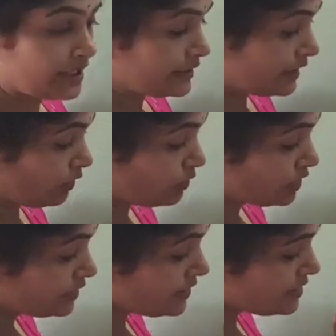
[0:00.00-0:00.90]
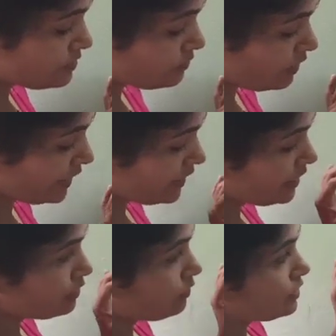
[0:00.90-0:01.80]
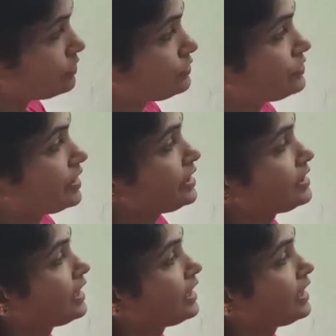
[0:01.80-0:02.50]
Now this y equal to 3,